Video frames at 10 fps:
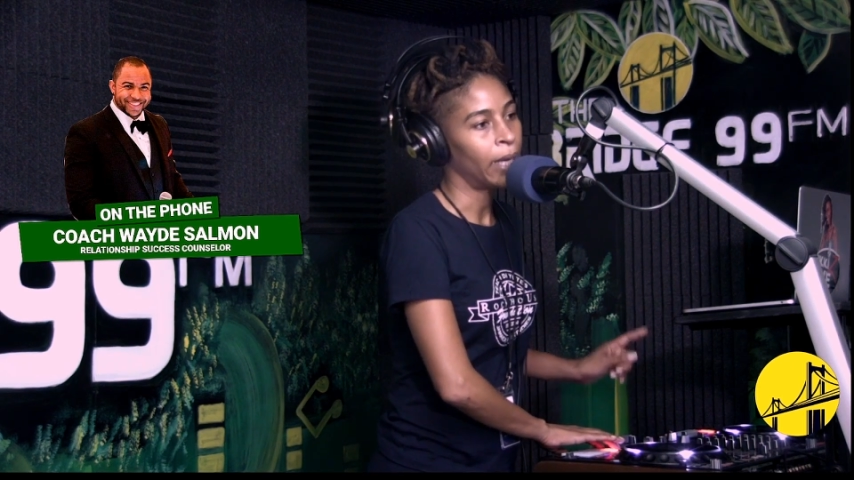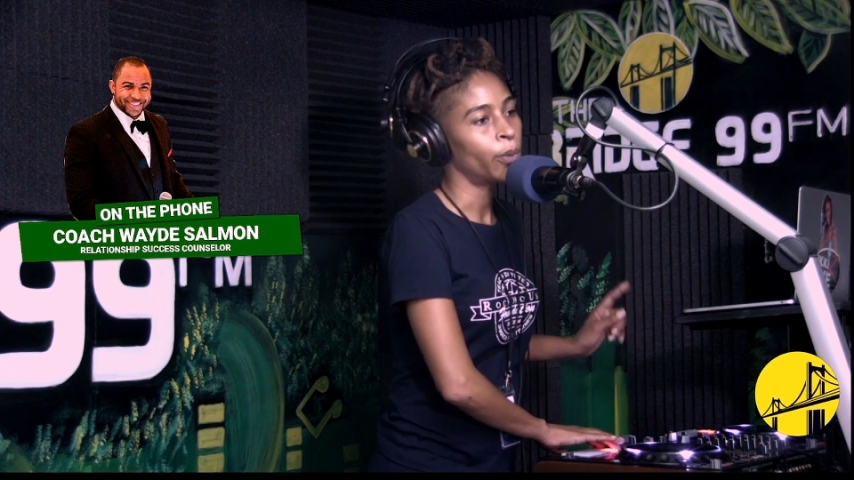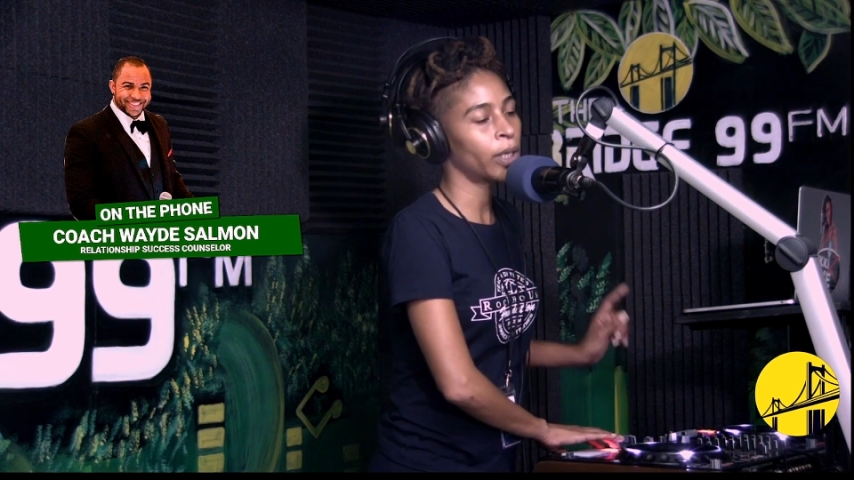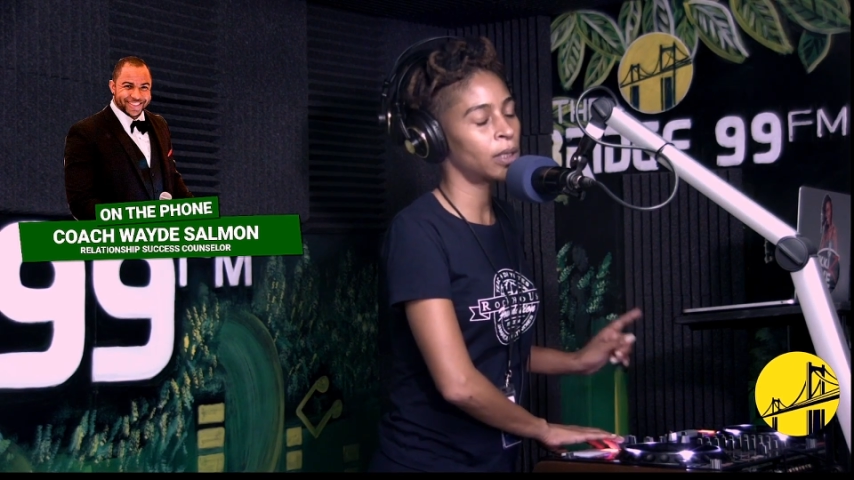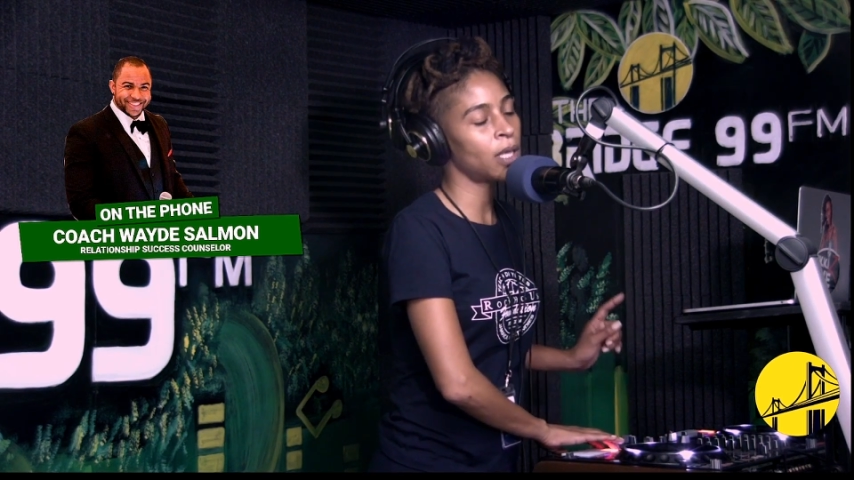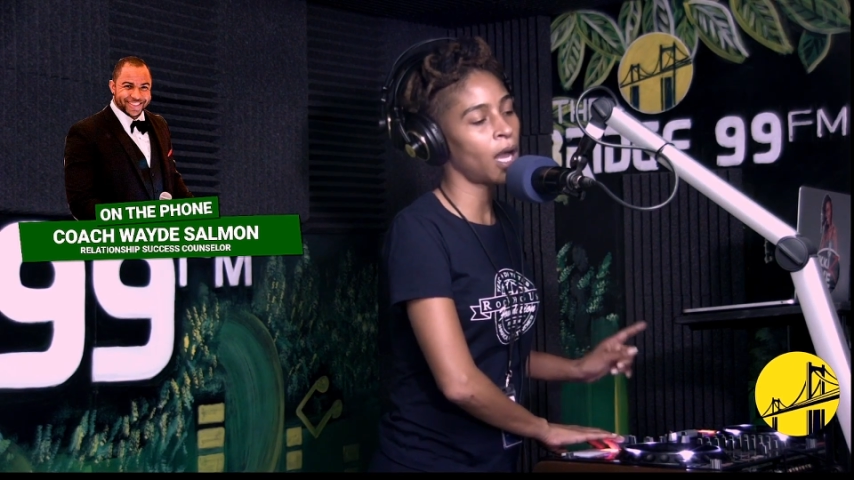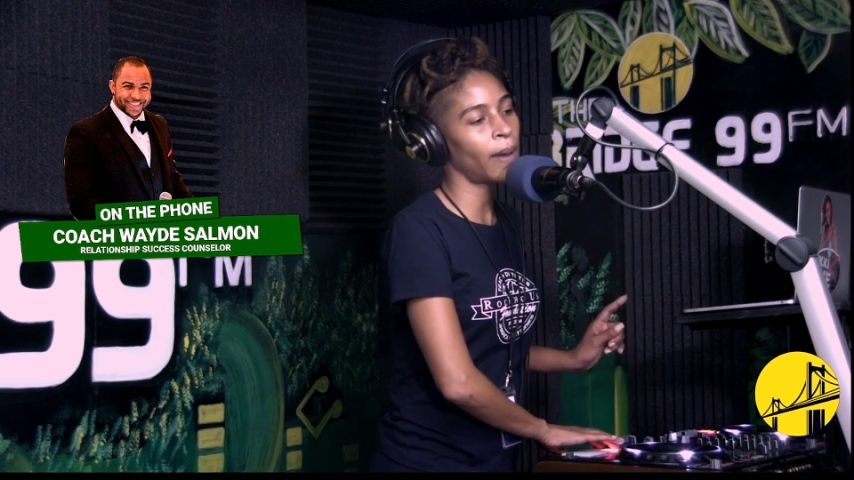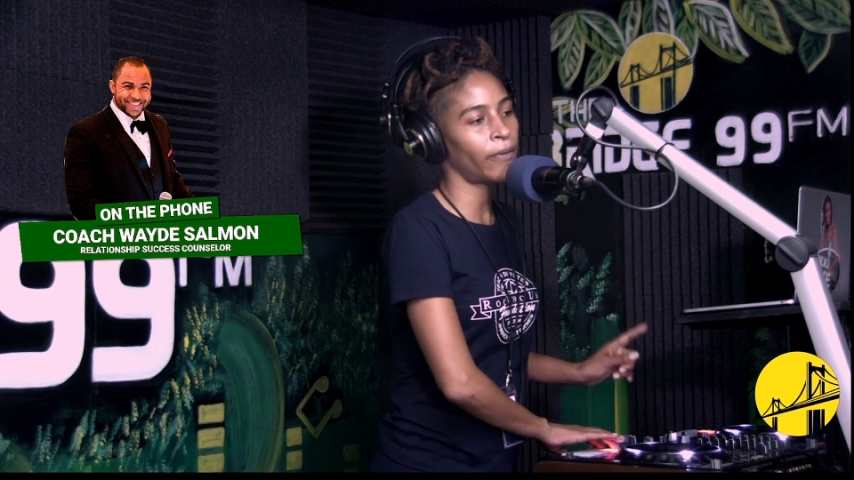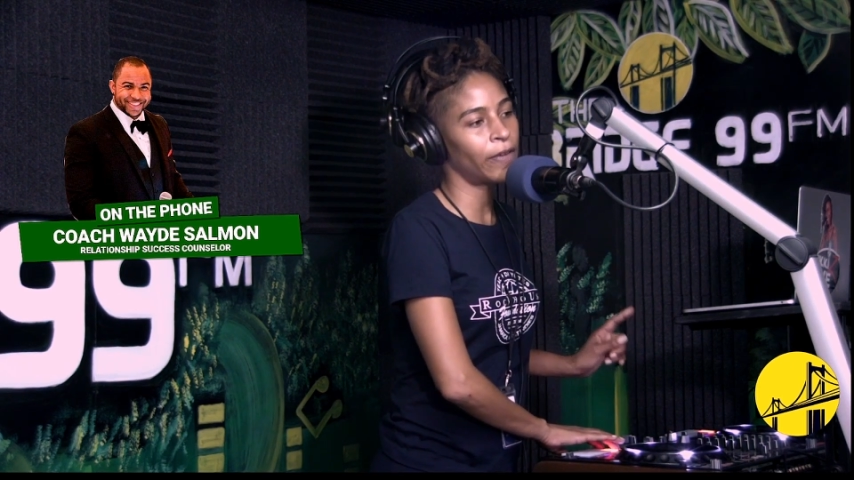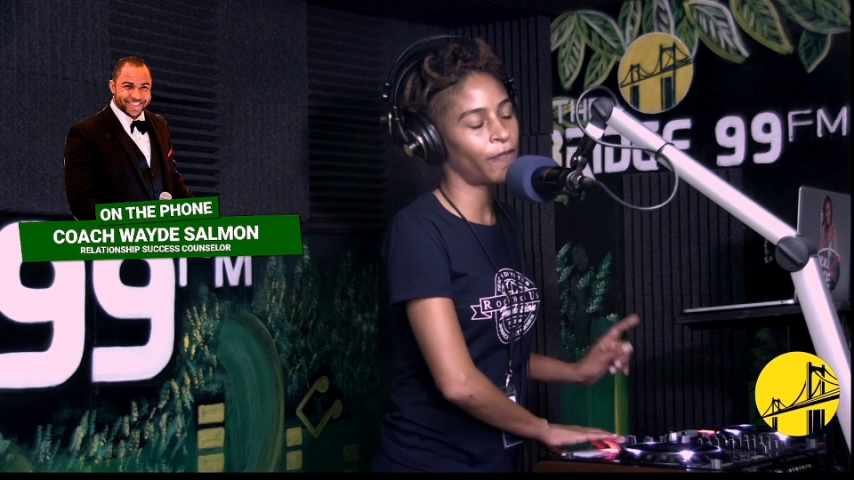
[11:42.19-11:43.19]
We're going to talk
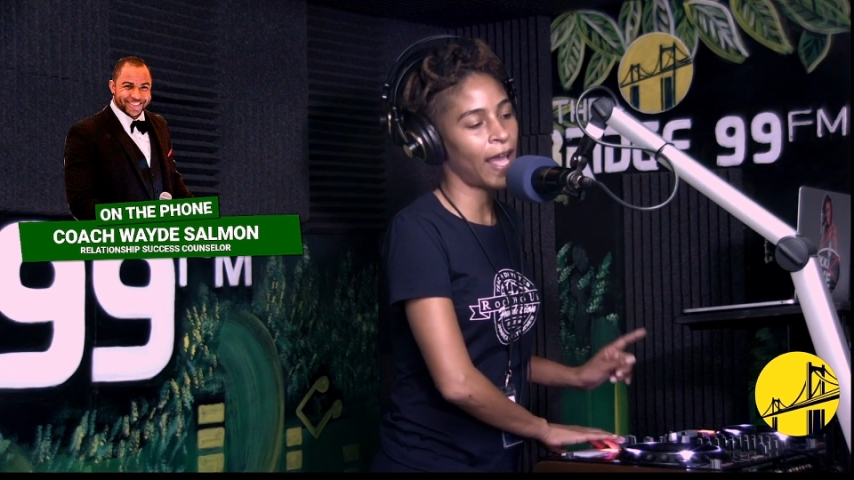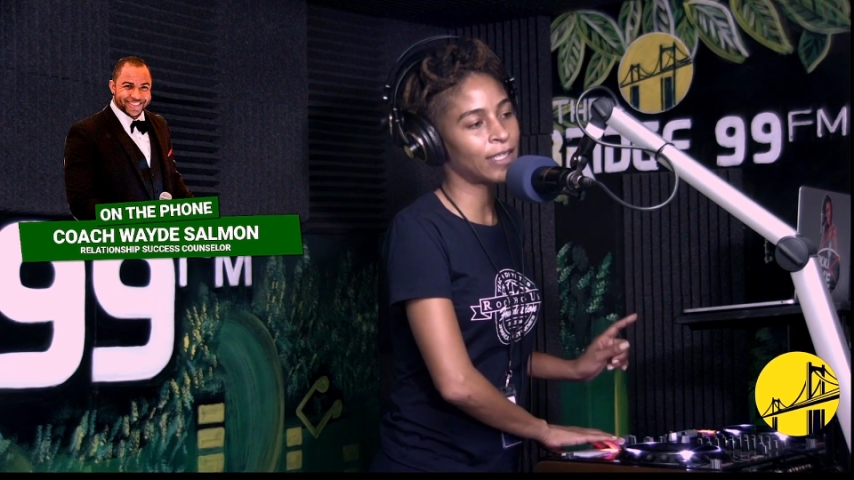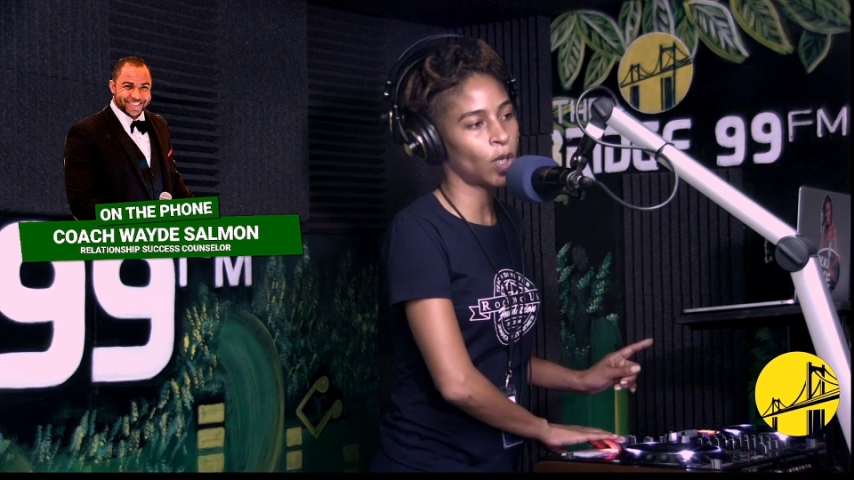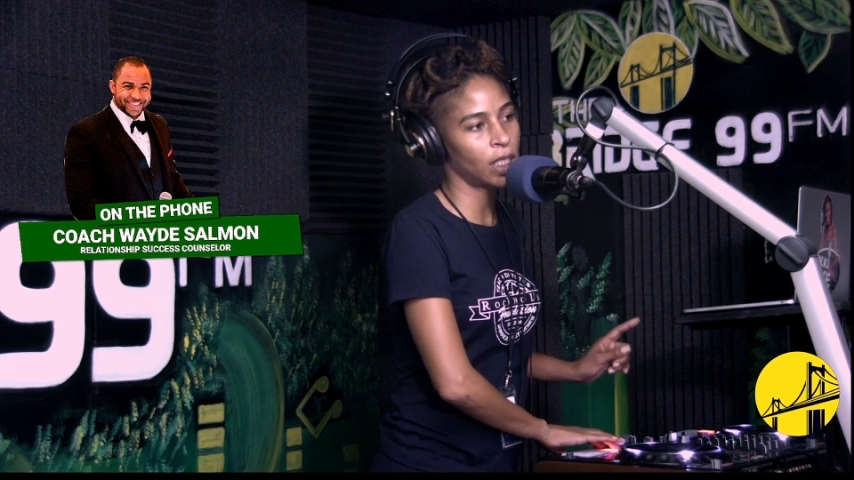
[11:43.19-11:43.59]
about red flags on a